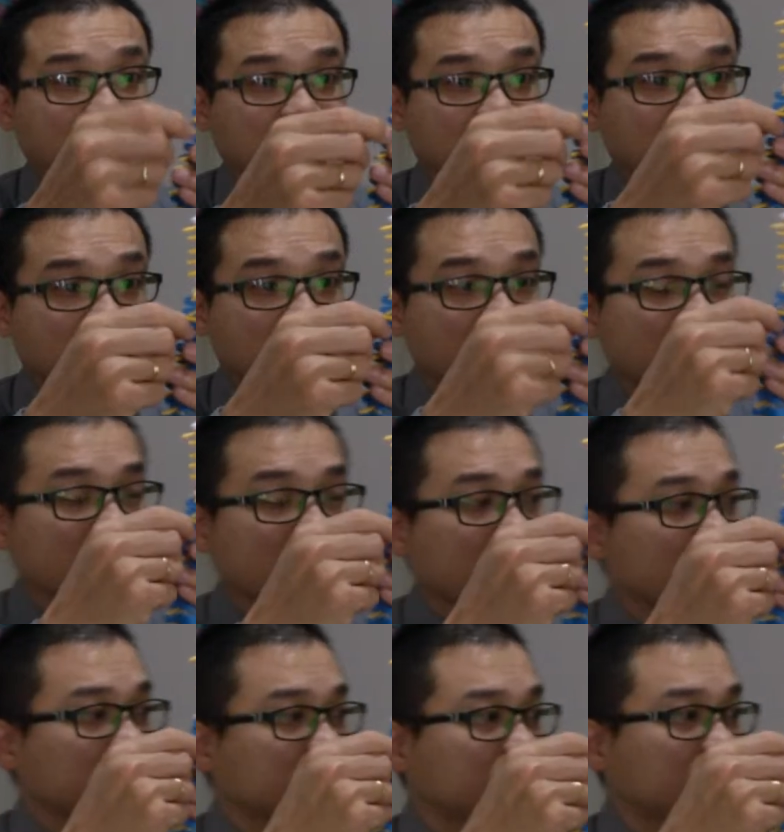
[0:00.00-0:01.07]
the
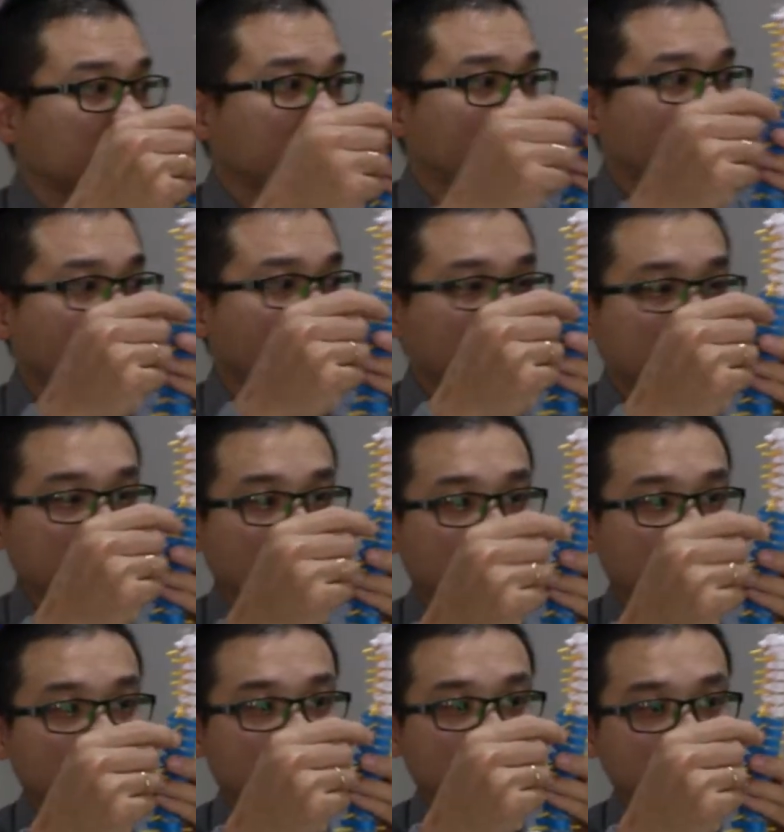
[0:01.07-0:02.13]
yellow
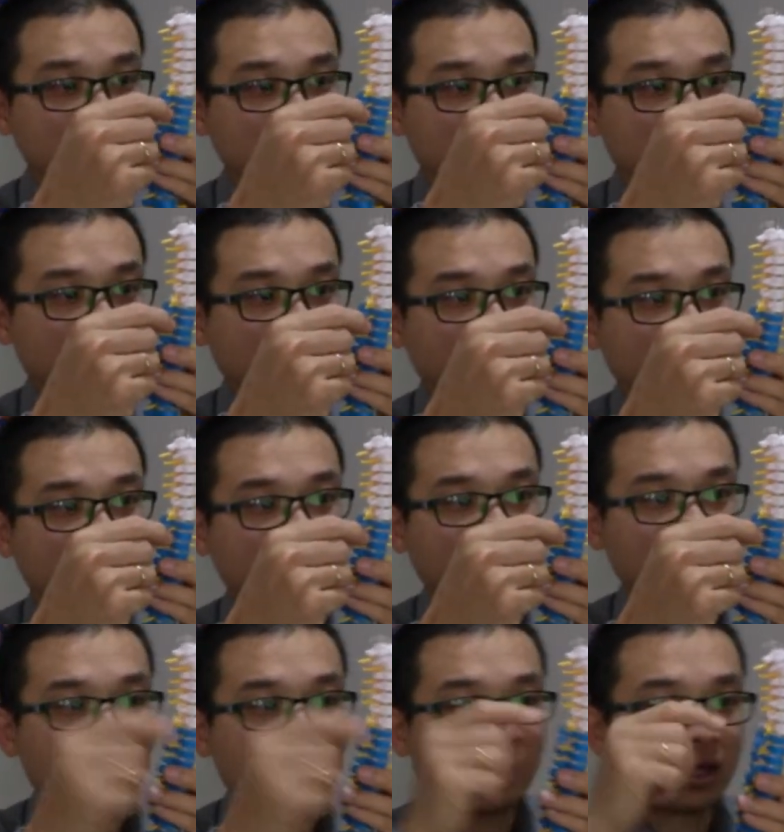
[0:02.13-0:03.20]
is nerve.
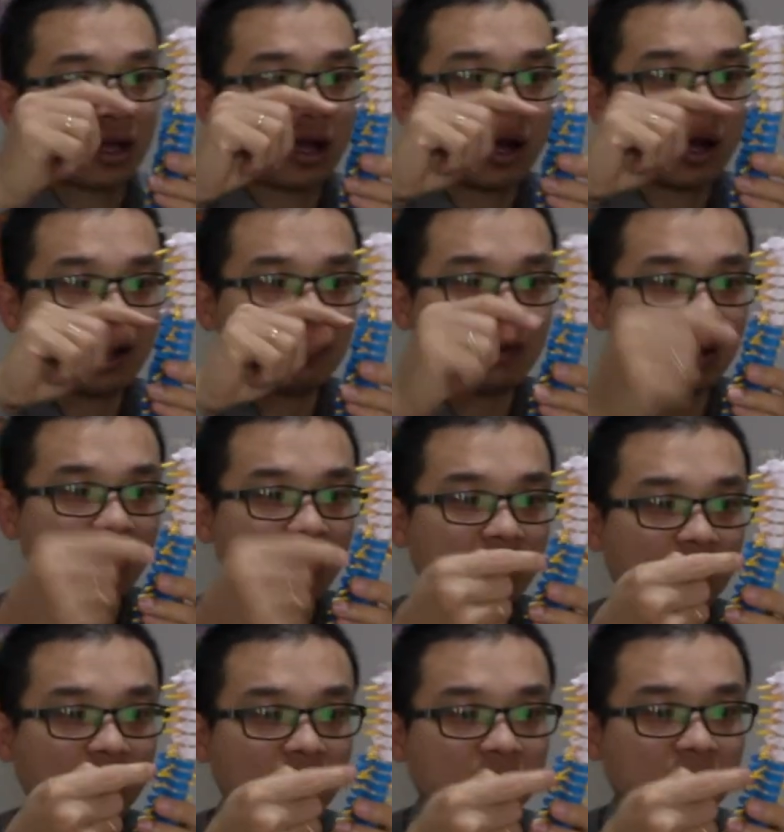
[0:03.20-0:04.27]
It comes
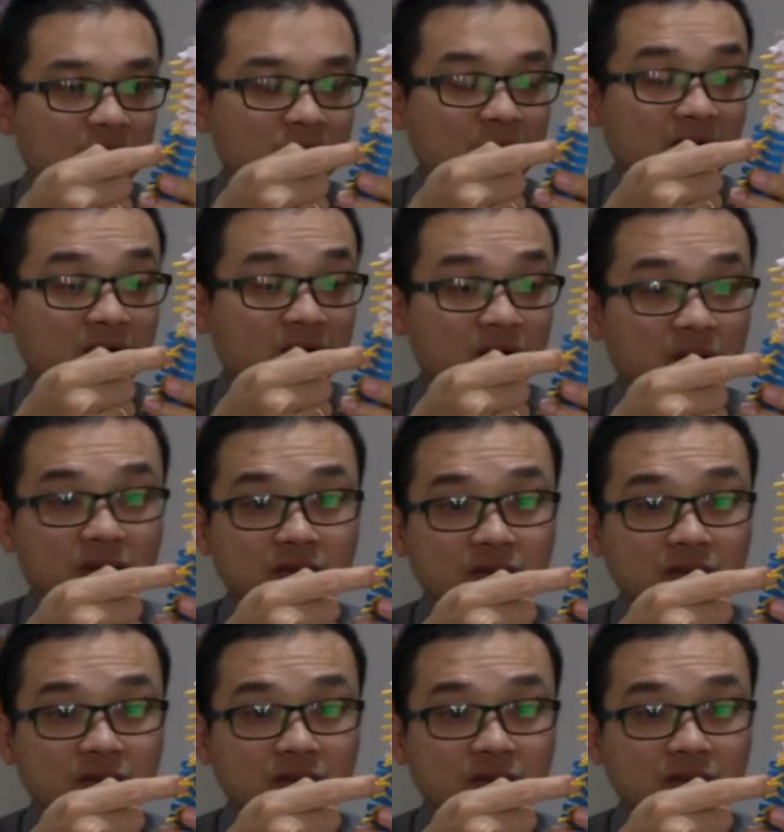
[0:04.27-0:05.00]
out from the spinal cord.